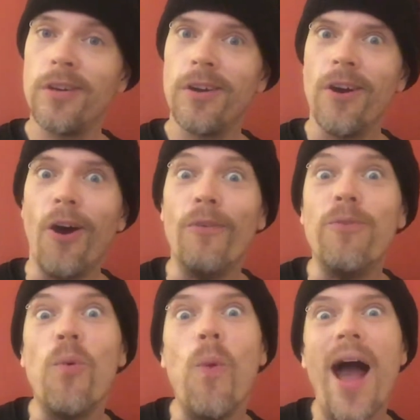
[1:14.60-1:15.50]
of
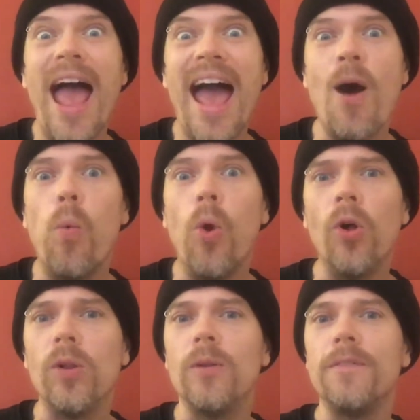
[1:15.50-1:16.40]

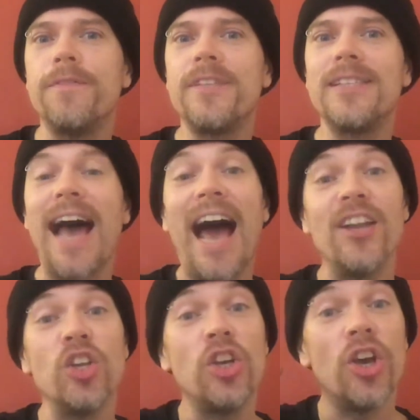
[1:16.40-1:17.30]
werewolves
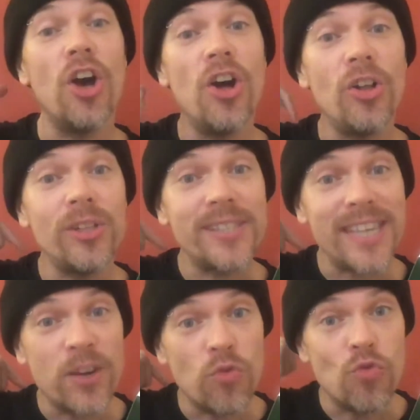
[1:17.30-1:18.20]
and girls
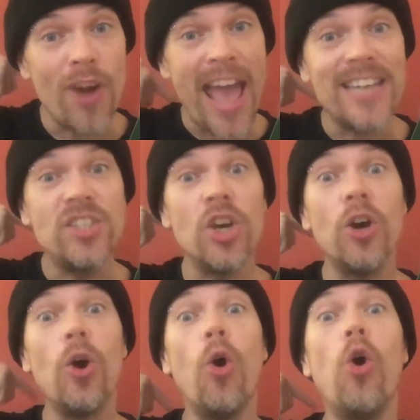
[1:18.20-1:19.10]
in red
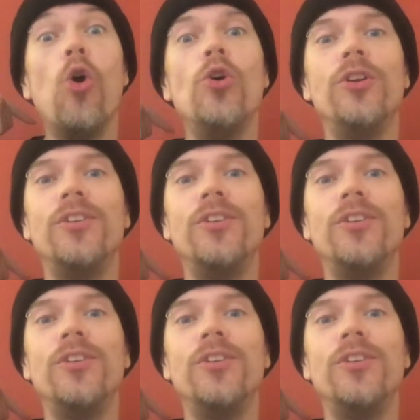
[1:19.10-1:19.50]
hoods,